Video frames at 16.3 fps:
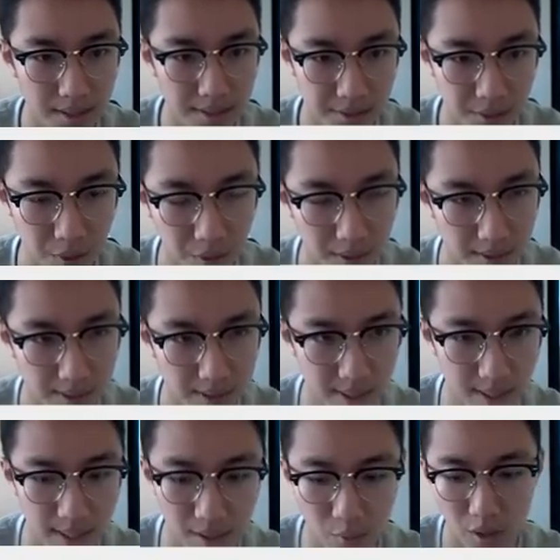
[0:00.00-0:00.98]
students,
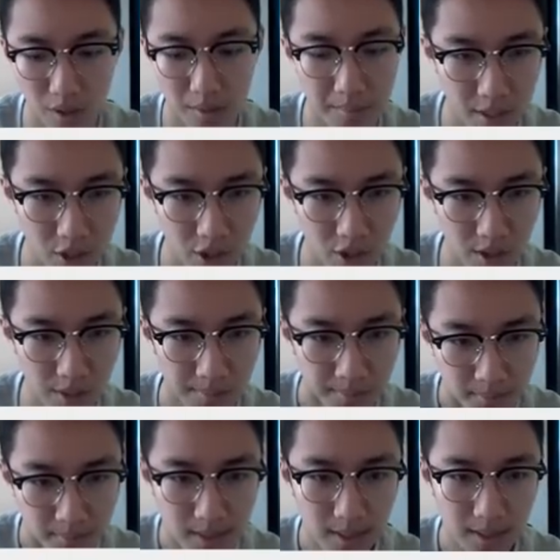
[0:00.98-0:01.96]
and I want to make sure
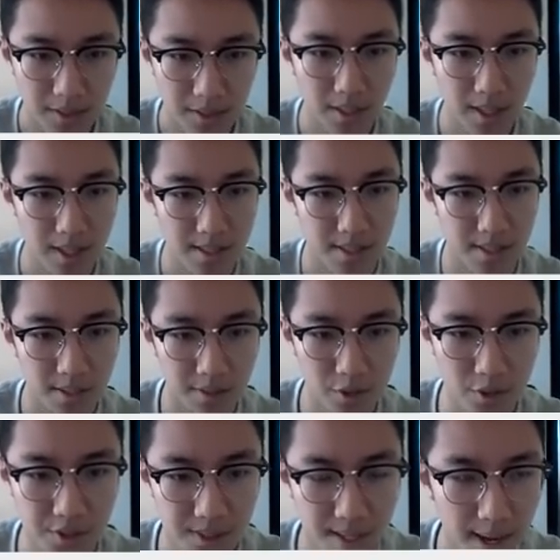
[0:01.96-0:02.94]
you guys
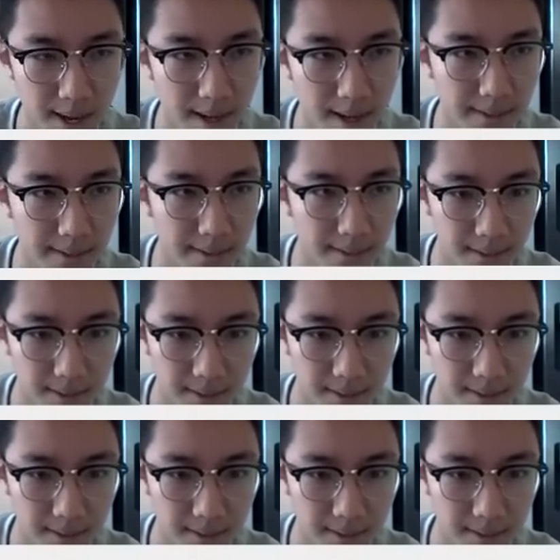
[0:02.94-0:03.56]
understand